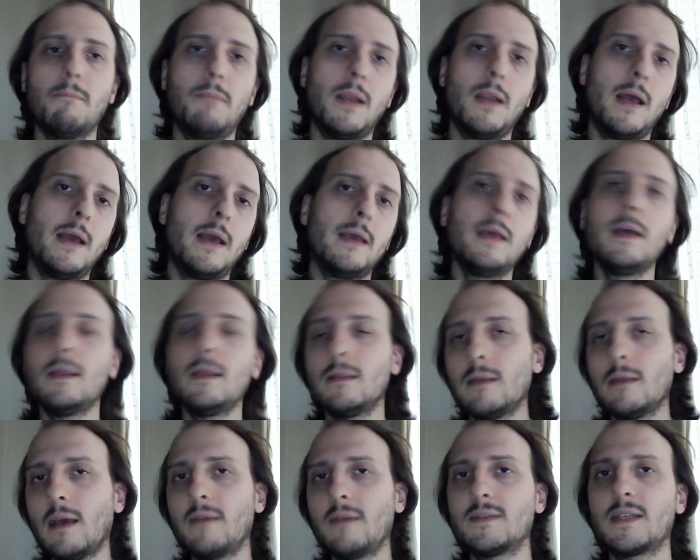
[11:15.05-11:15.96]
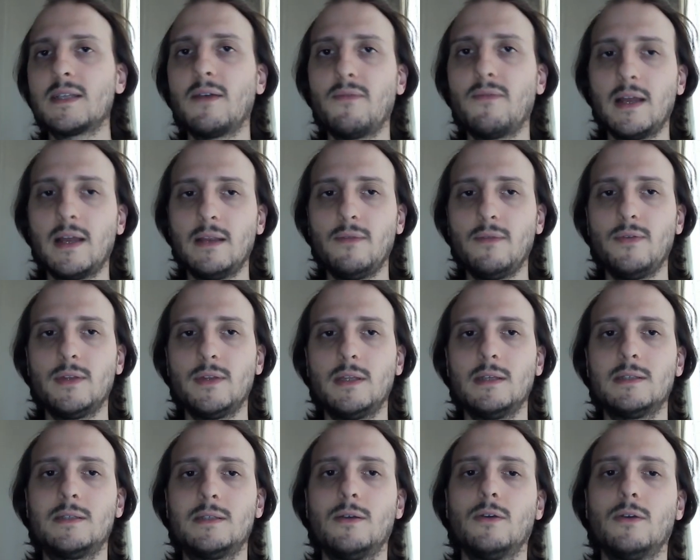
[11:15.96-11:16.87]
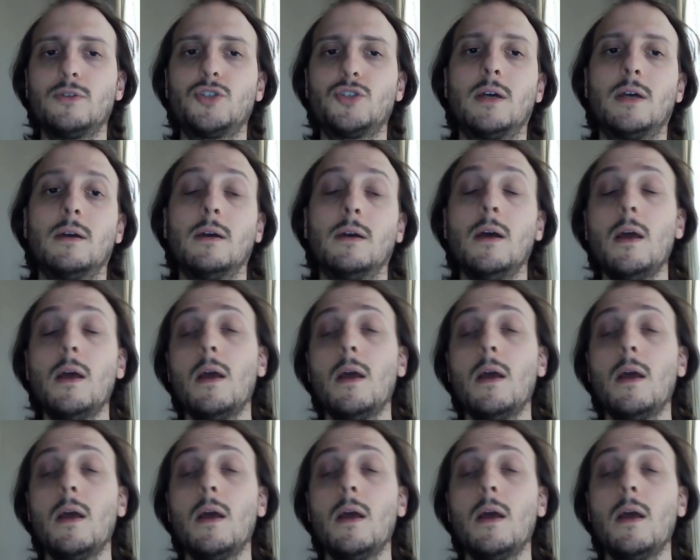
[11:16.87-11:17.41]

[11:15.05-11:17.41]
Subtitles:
play and have some fun if it is your genre.